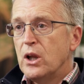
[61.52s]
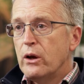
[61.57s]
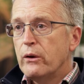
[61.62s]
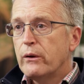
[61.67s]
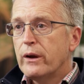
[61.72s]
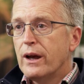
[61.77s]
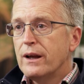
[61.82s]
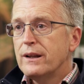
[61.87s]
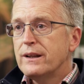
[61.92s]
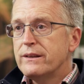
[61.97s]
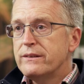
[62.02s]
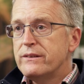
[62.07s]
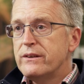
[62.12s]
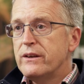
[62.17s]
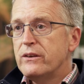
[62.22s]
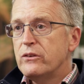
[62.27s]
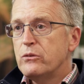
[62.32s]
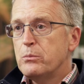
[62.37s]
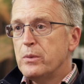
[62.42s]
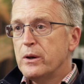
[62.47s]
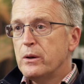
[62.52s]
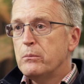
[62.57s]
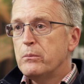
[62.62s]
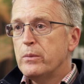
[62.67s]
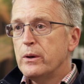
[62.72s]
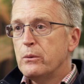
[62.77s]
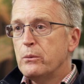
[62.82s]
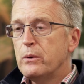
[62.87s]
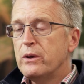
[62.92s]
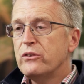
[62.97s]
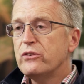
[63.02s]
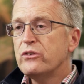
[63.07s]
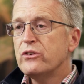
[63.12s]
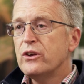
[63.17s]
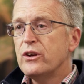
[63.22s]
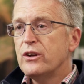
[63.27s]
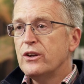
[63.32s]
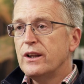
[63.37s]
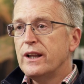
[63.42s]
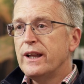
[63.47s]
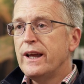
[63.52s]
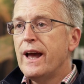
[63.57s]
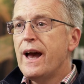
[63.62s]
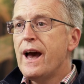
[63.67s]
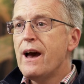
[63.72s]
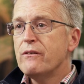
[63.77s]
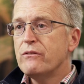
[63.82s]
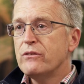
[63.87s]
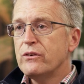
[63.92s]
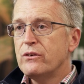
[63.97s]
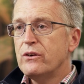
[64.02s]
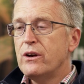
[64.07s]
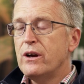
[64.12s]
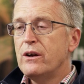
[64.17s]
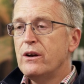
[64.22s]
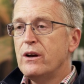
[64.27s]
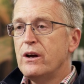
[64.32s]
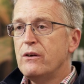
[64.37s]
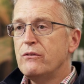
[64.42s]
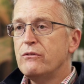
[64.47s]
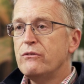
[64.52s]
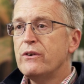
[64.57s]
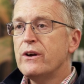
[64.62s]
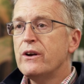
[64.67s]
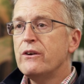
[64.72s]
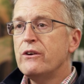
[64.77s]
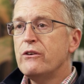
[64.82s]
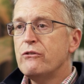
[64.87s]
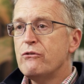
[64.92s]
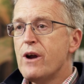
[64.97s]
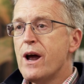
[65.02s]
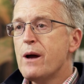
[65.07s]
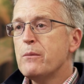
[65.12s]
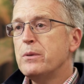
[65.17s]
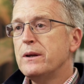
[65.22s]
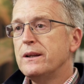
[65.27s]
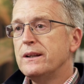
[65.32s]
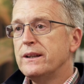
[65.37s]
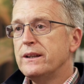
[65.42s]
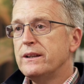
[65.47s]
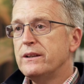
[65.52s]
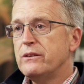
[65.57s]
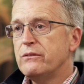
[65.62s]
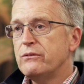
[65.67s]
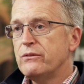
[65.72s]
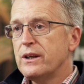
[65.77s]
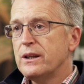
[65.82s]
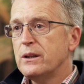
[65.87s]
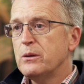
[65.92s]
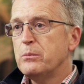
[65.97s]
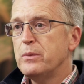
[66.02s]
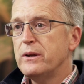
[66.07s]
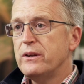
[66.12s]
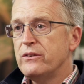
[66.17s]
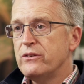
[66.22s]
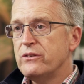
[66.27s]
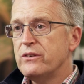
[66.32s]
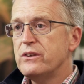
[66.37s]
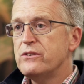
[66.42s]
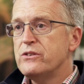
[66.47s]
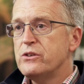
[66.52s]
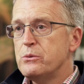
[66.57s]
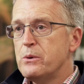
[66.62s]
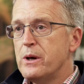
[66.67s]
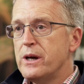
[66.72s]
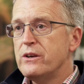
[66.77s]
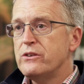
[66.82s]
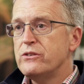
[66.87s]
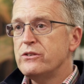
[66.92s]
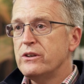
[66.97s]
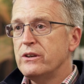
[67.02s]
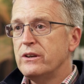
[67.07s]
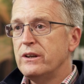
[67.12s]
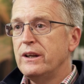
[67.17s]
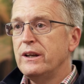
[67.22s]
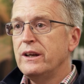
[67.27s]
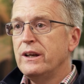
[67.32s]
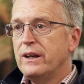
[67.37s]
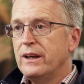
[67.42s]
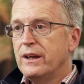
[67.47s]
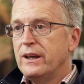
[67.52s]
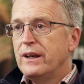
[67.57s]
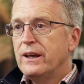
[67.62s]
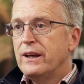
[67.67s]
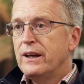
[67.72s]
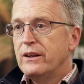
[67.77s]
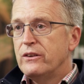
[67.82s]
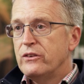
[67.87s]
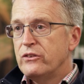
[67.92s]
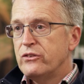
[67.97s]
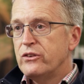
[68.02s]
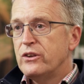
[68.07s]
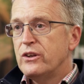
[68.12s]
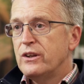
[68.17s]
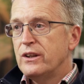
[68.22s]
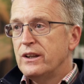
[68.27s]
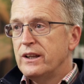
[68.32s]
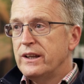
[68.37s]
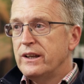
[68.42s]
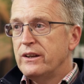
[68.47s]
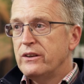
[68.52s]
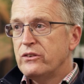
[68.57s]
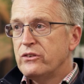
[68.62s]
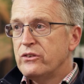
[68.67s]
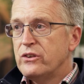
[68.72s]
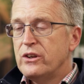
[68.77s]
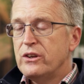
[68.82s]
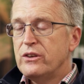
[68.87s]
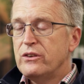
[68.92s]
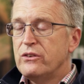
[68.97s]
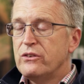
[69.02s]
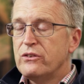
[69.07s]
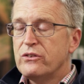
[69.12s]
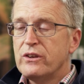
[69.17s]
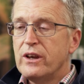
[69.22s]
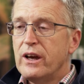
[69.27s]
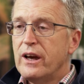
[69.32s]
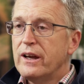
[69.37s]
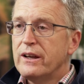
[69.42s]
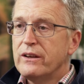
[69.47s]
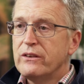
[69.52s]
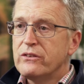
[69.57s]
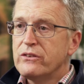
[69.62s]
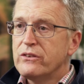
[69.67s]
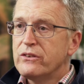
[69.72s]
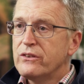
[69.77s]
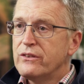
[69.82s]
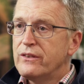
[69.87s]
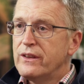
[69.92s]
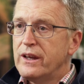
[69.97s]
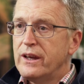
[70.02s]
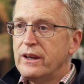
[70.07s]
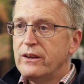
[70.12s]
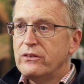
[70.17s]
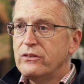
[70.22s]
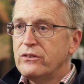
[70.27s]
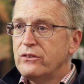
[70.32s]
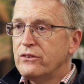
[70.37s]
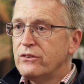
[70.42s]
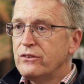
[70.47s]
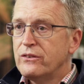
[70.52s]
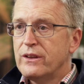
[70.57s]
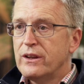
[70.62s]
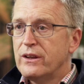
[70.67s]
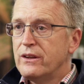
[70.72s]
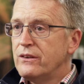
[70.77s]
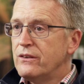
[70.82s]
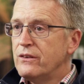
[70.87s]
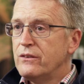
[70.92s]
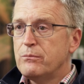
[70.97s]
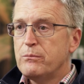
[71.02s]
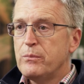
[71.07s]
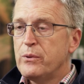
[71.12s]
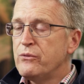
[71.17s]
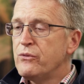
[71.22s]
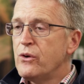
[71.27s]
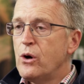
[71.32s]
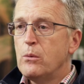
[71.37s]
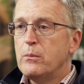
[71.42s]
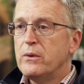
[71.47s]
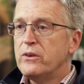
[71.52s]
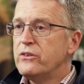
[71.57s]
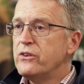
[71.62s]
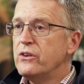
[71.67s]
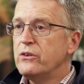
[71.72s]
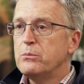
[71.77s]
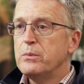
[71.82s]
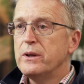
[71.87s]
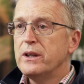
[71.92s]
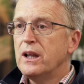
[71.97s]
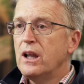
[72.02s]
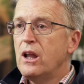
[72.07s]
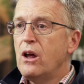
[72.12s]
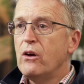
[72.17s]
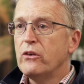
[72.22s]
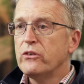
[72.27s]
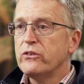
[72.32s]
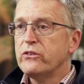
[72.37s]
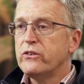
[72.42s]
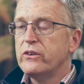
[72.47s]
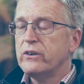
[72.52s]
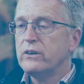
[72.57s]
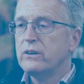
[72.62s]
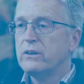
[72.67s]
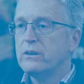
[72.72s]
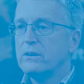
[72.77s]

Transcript: localities, but we certainly have a very rapidly developing situation. And certainly at certain sites, the performance has been lost.